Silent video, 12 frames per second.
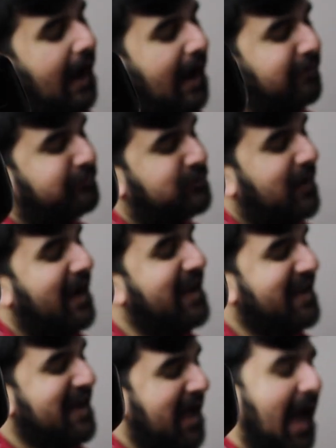
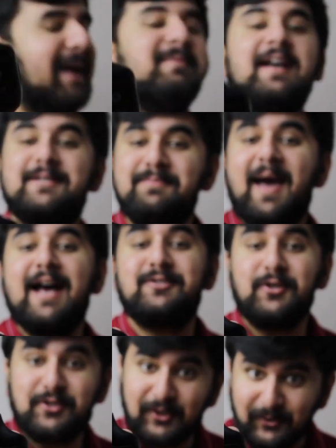MX
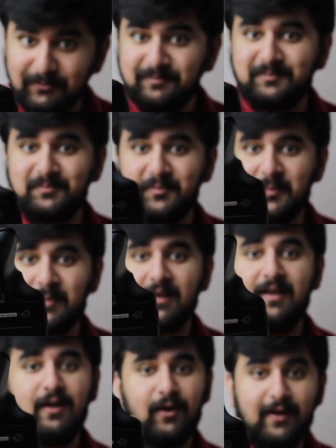Master 2.
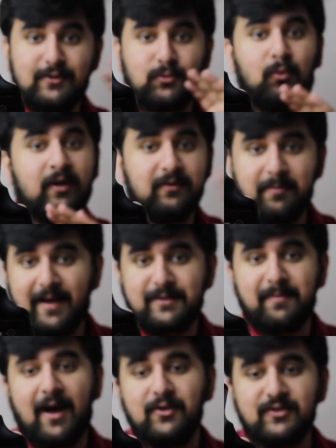It's one of the best
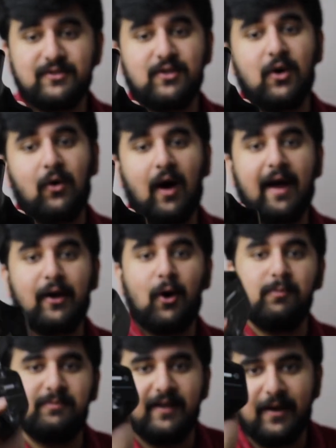mouse, so I
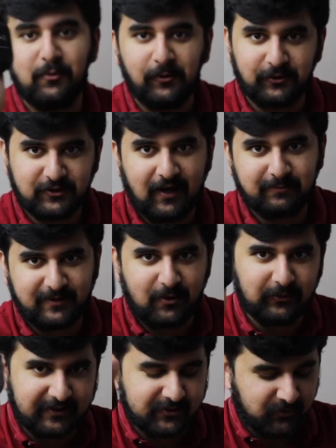hope they will top that
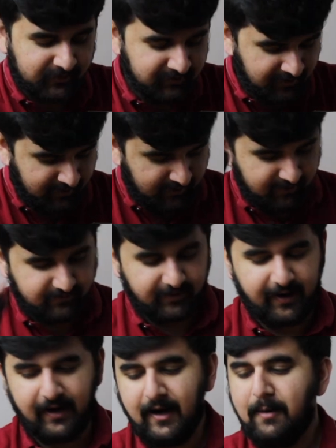with this one,
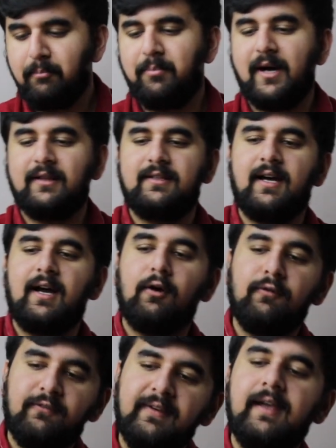right? But the
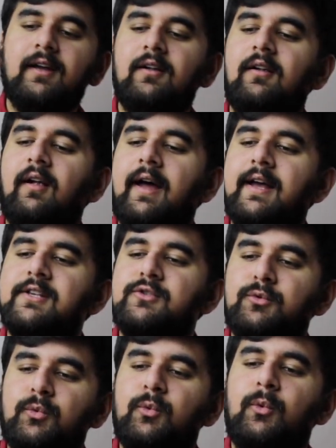feel is
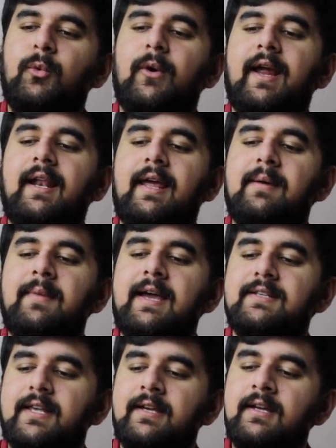really
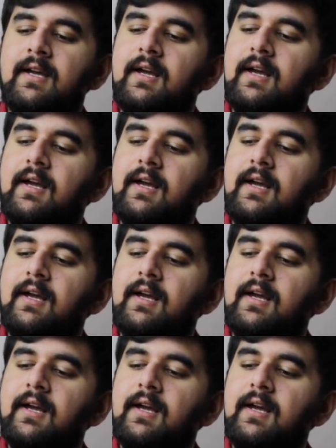amazing.